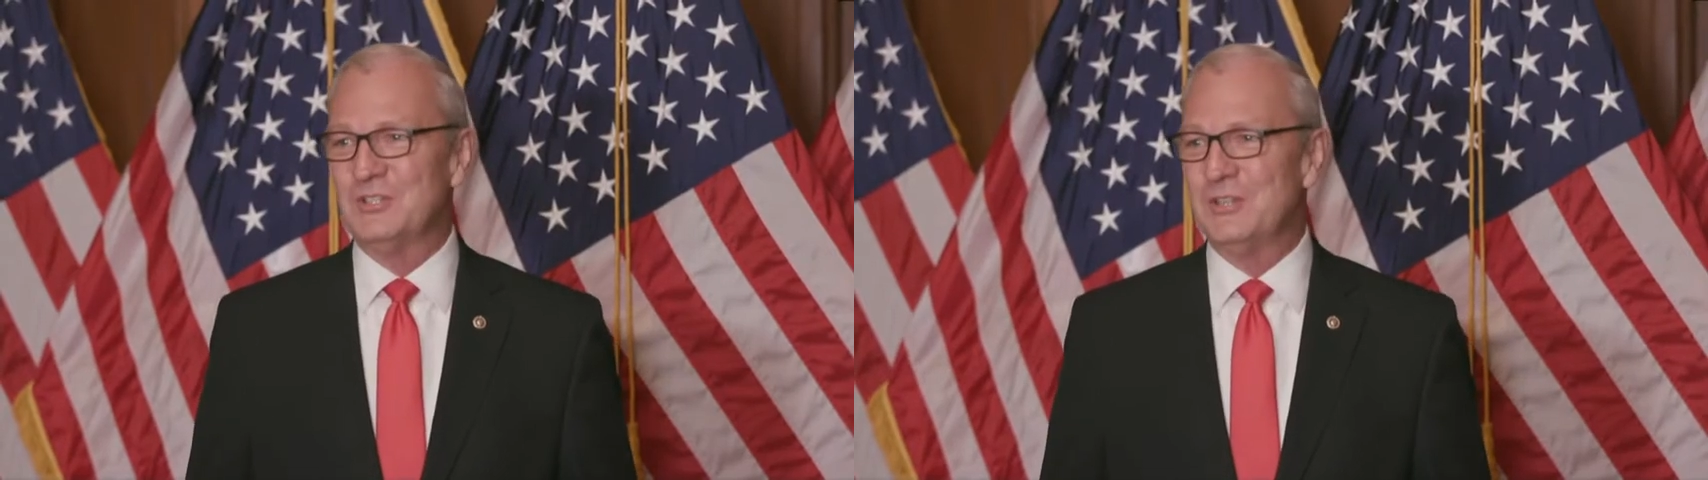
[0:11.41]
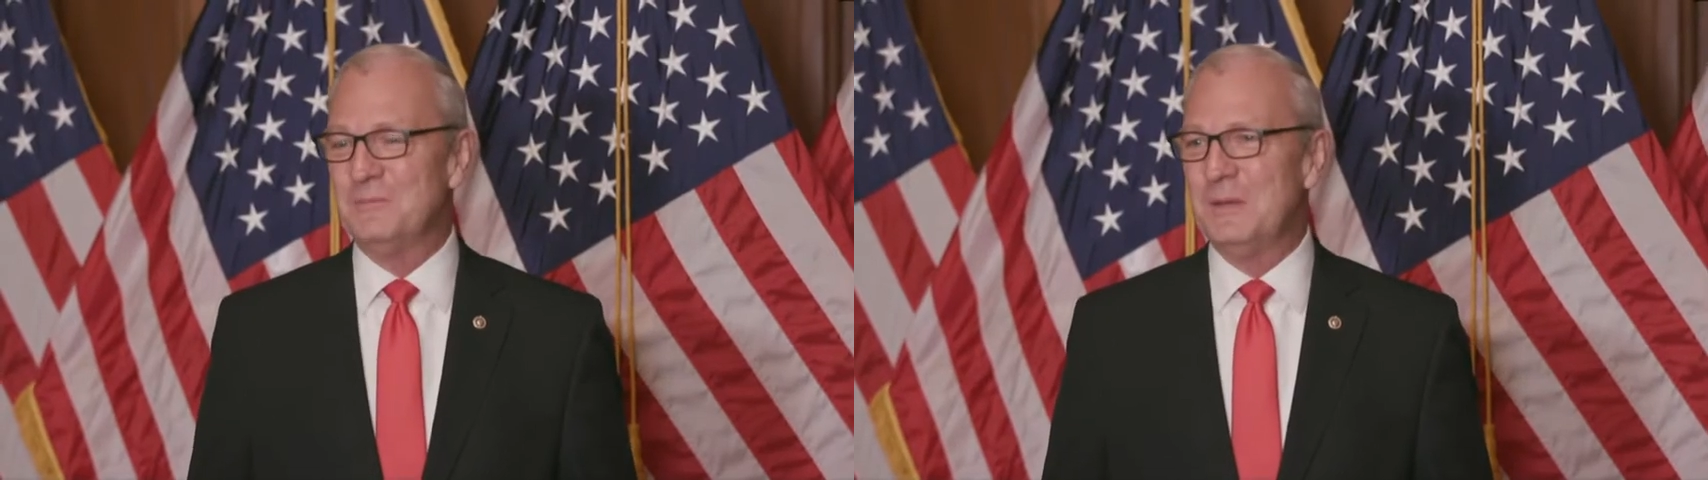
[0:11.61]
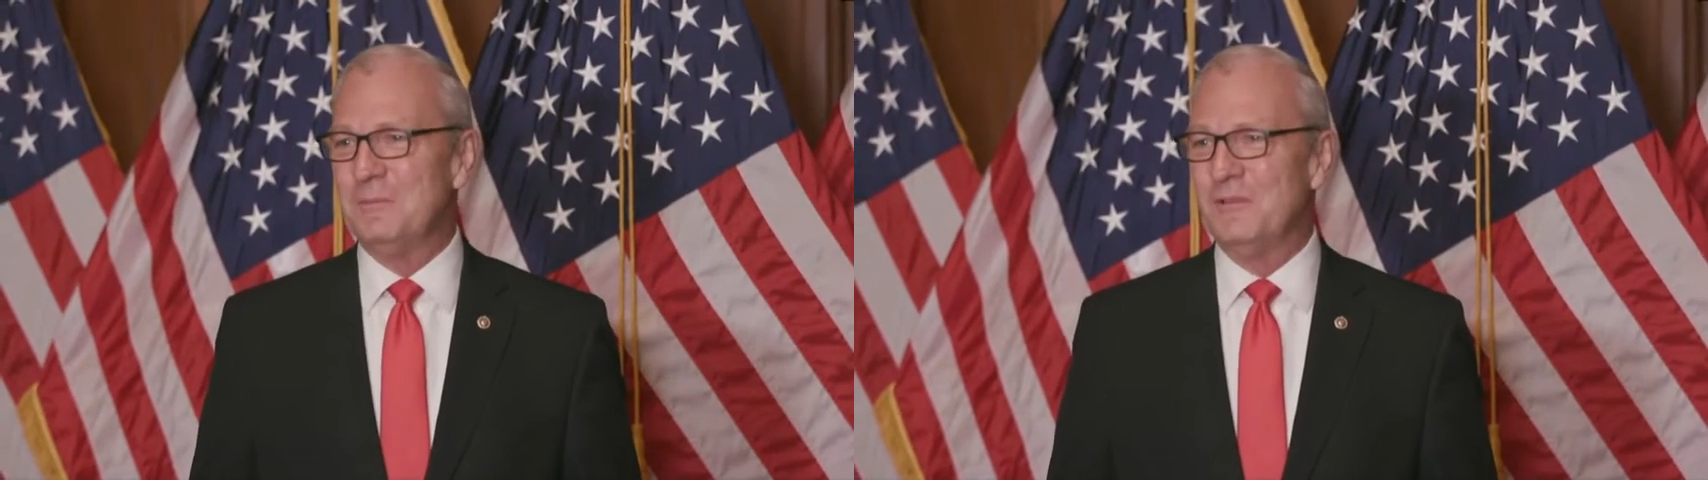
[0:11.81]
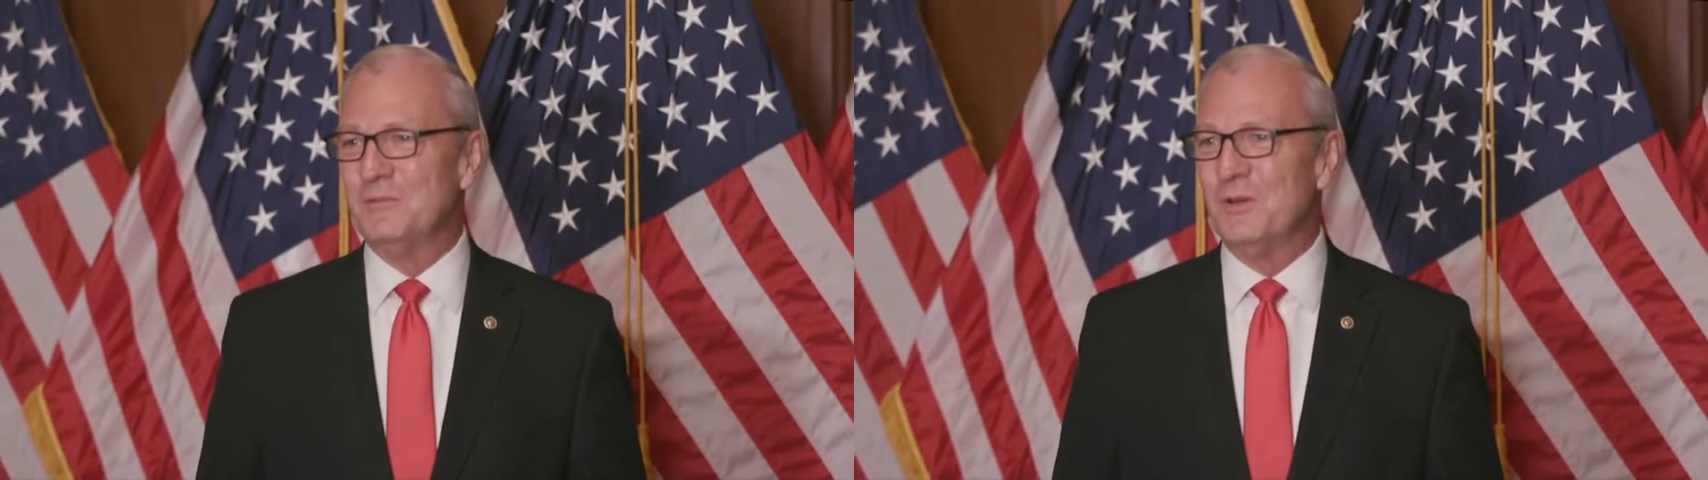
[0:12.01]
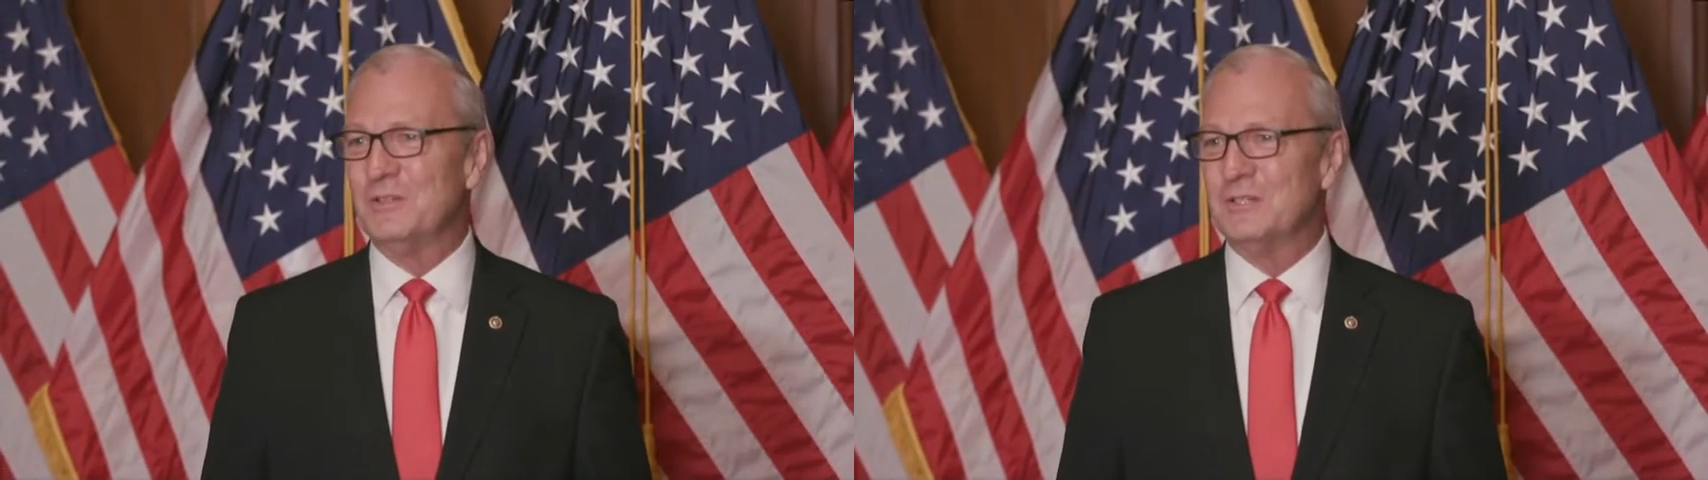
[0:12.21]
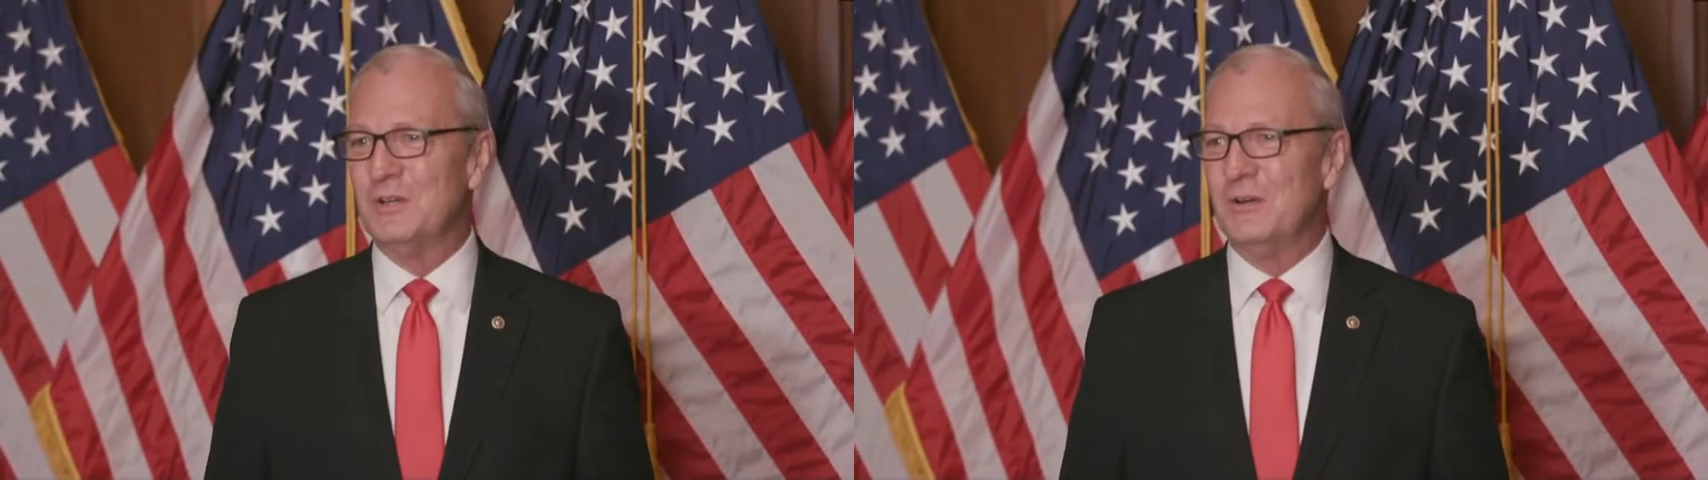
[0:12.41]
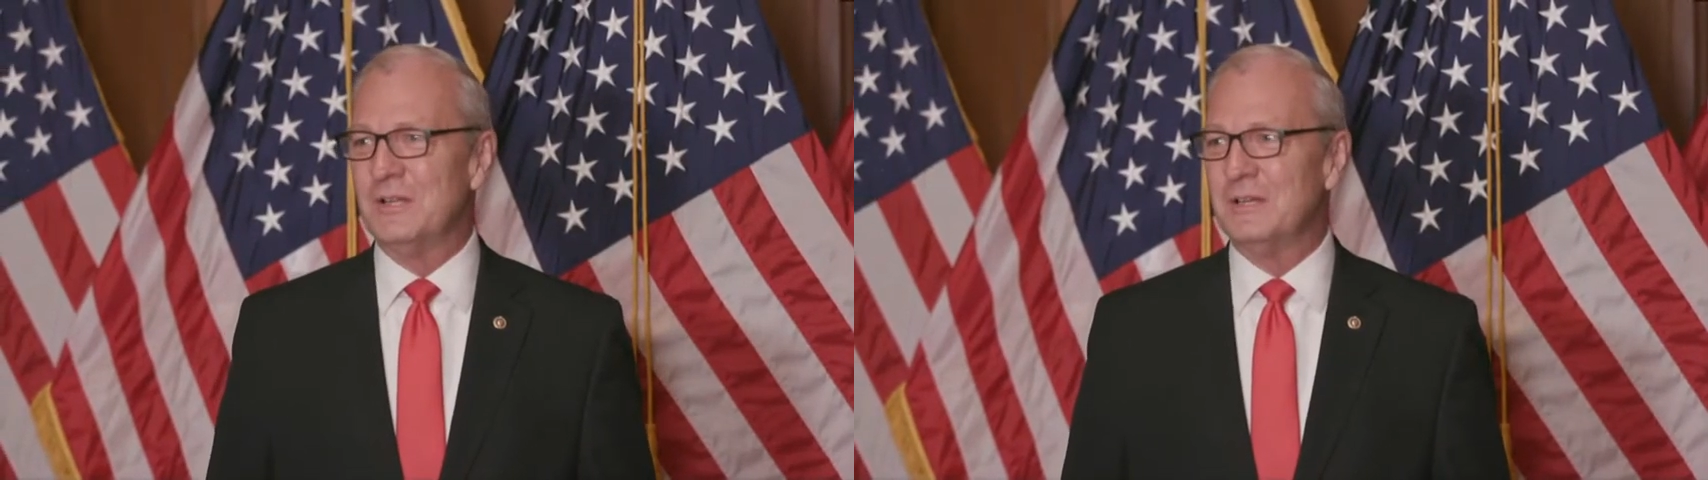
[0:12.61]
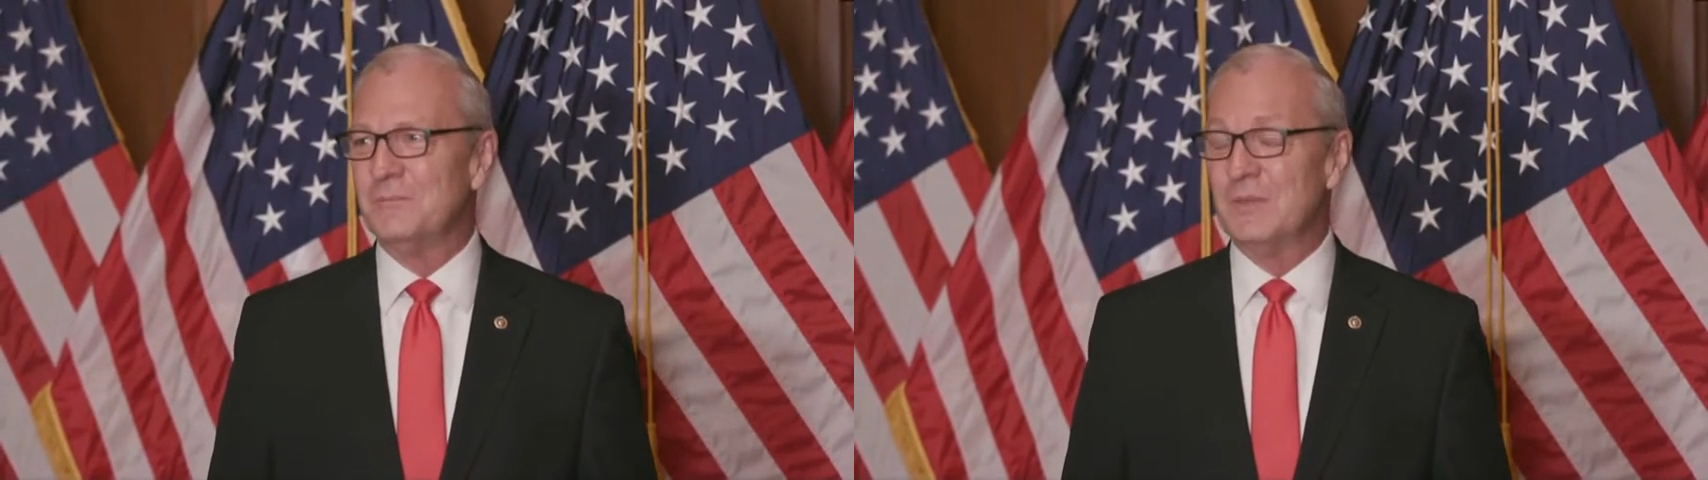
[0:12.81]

to the people of North Dakota,